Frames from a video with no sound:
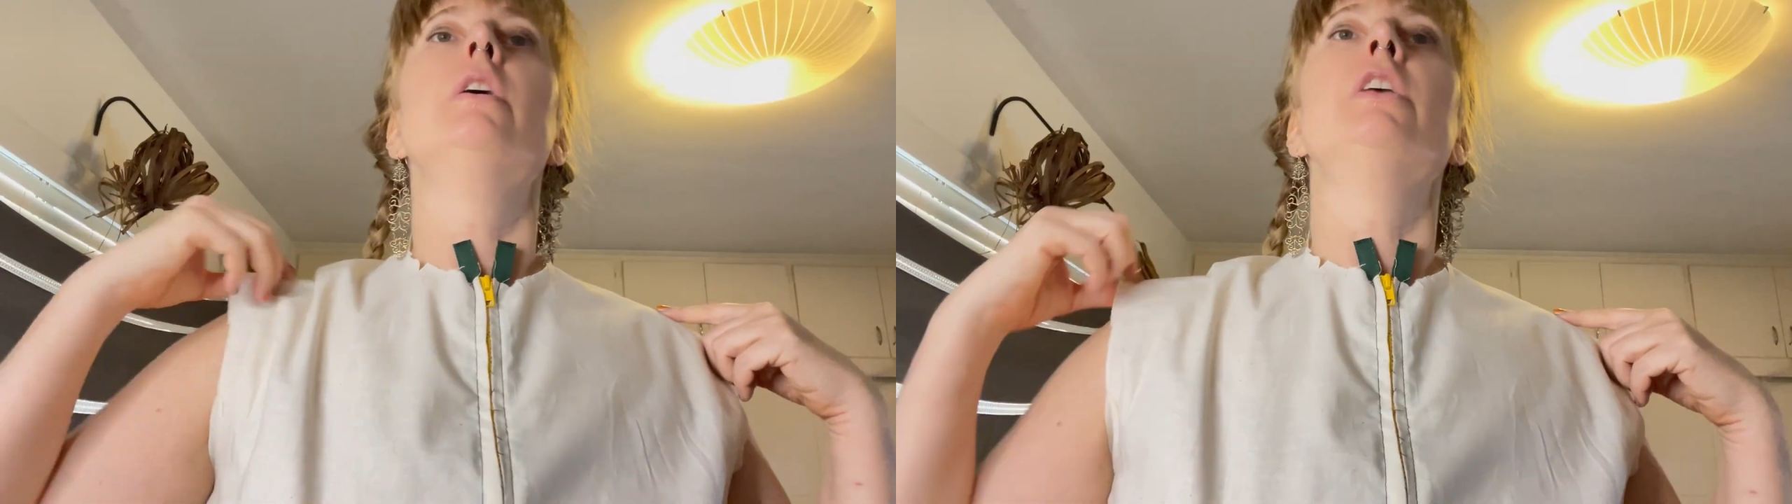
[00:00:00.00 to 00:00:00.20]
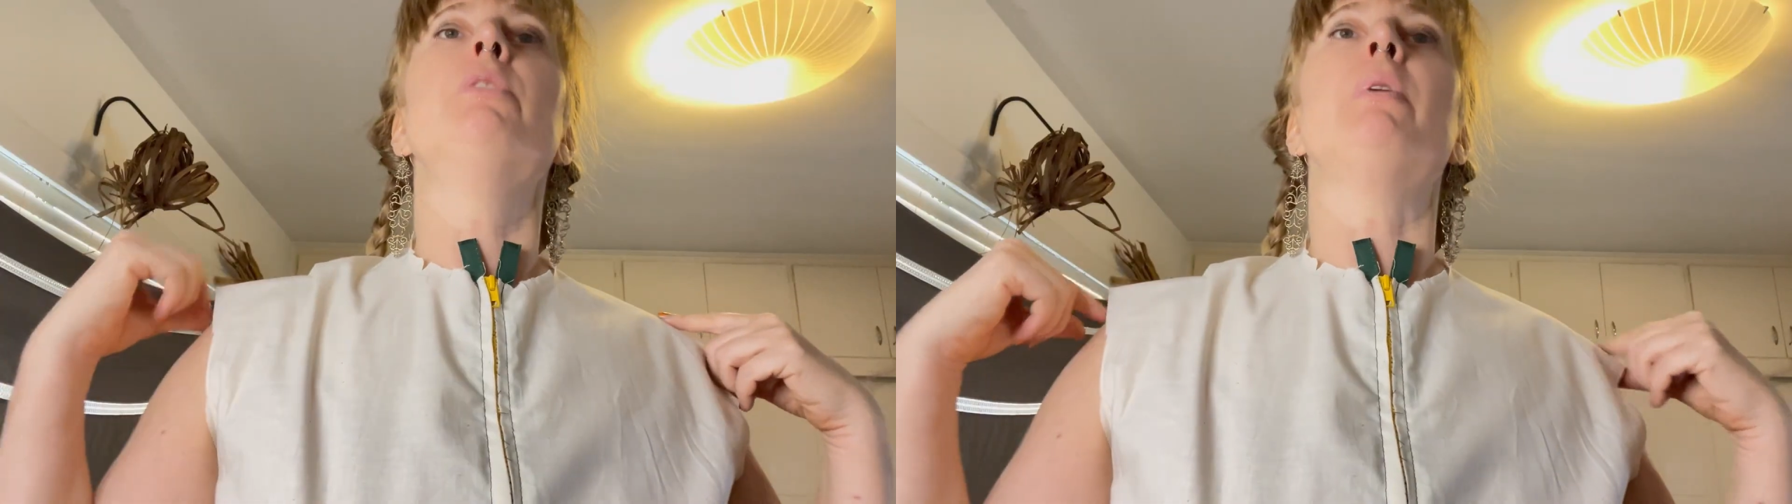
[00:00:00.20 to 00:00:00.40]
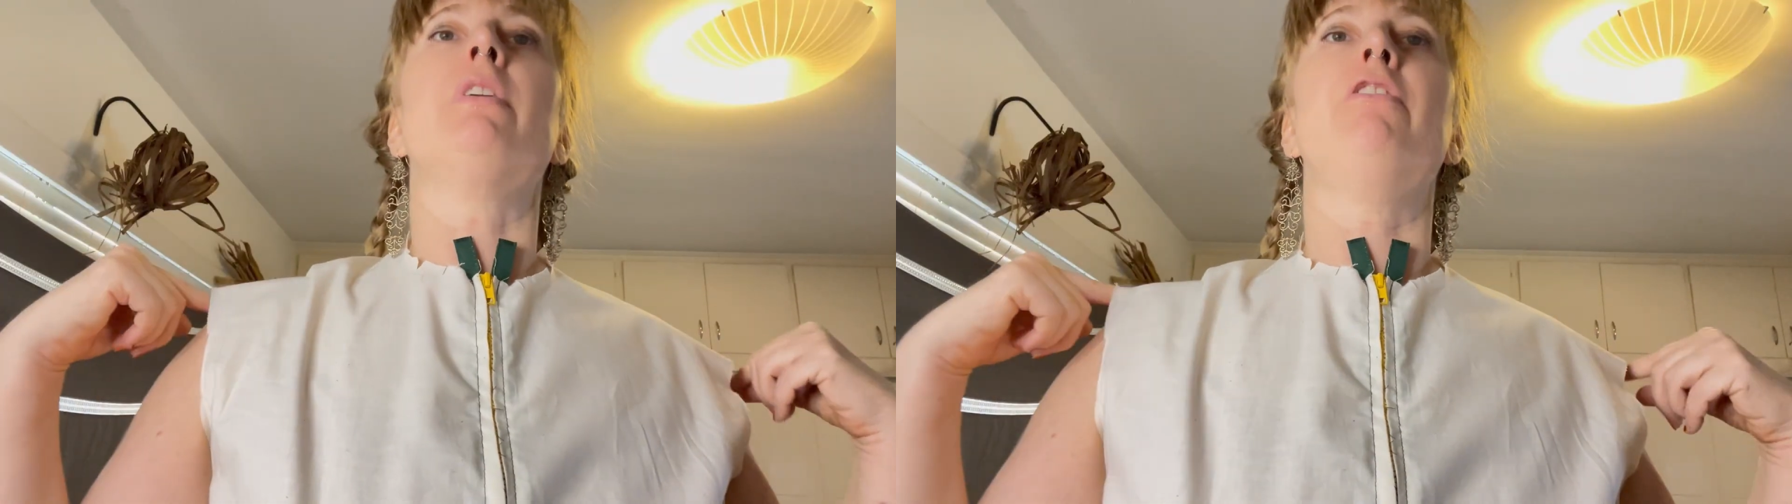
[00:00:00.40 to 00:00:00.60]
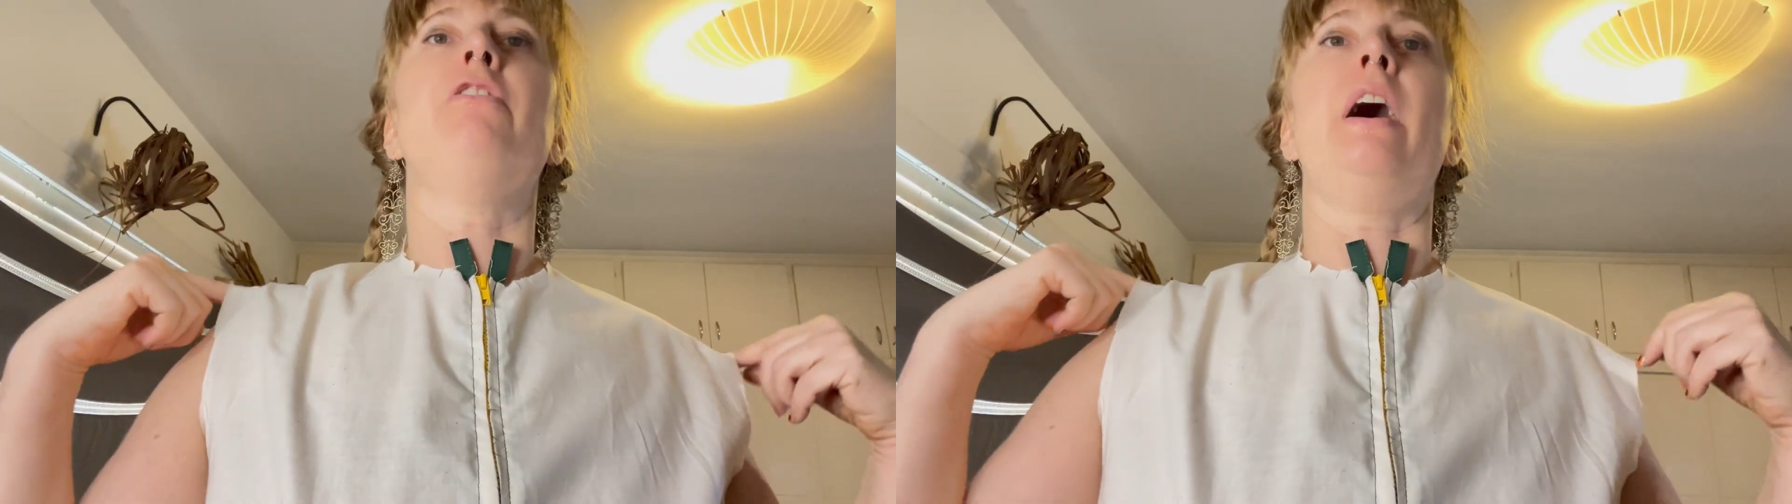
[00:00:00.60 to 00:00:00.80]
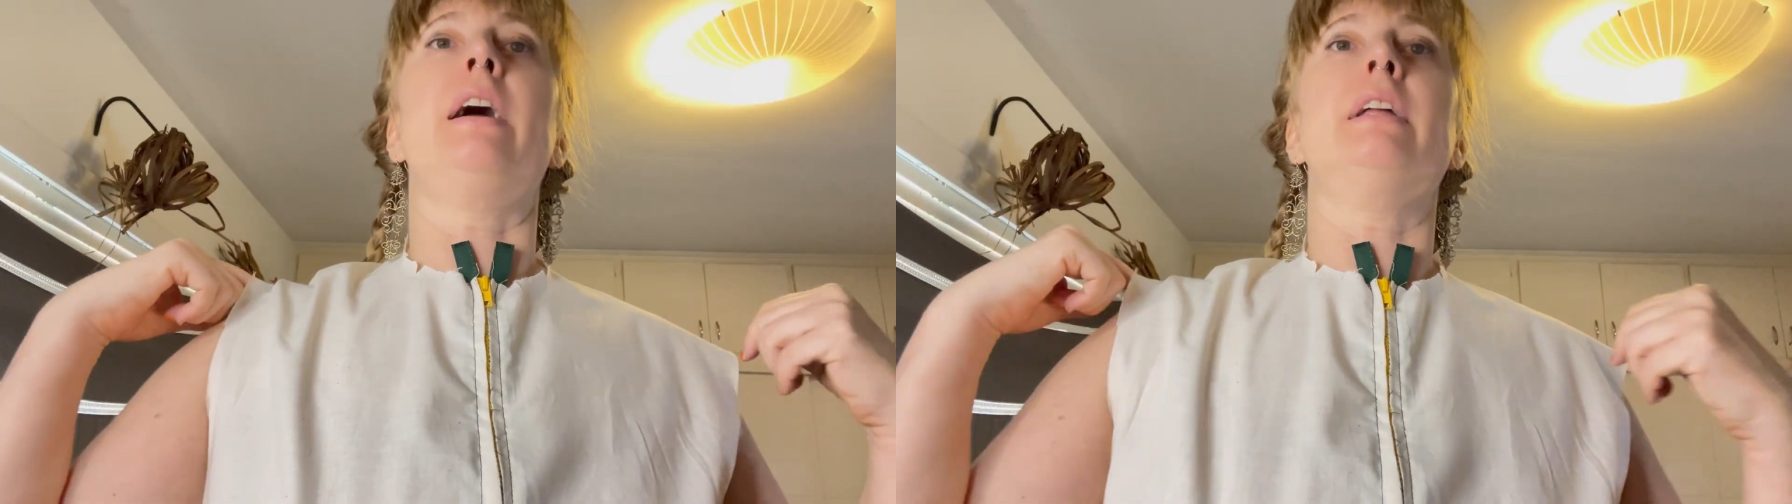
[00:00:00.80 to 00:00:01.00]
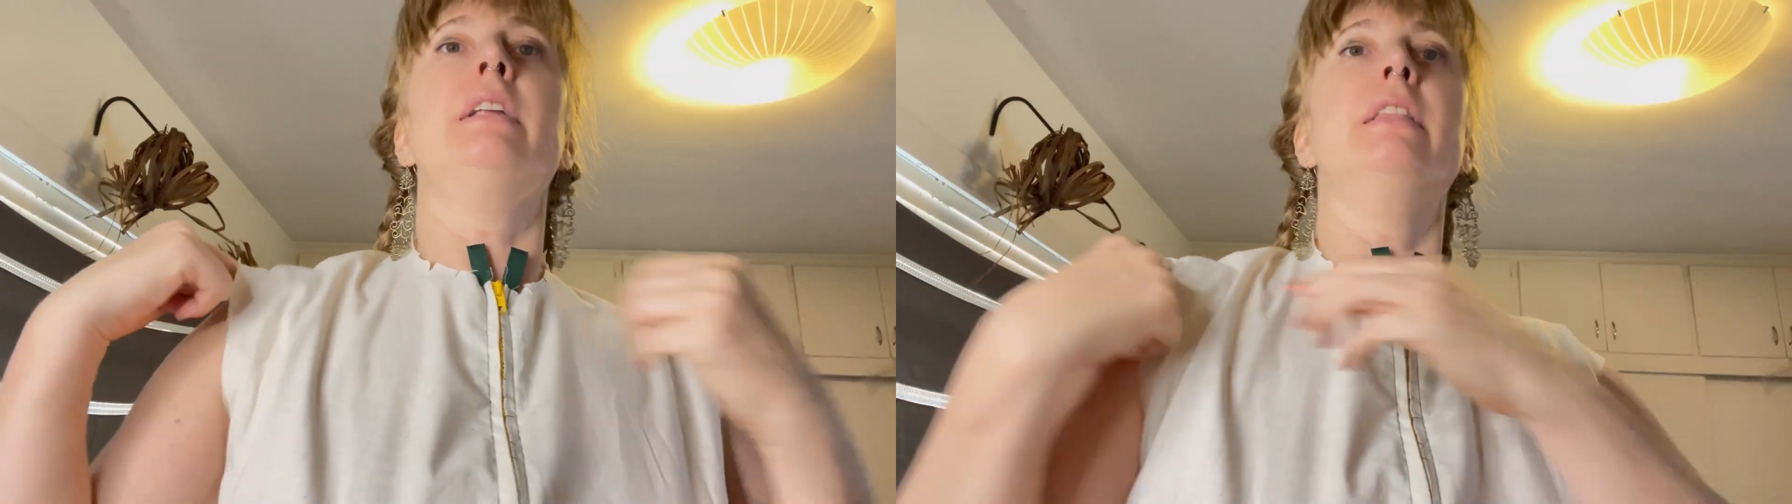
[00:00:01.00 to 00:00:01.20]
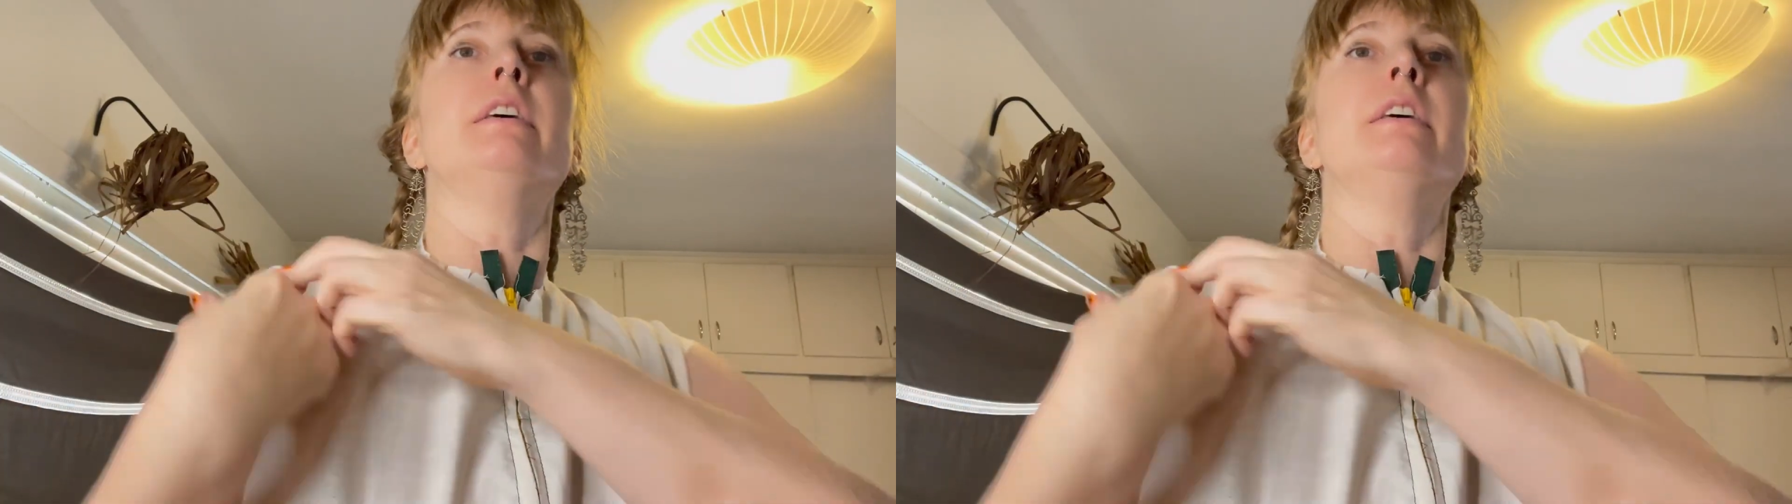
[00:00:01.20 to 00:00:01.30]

you want to find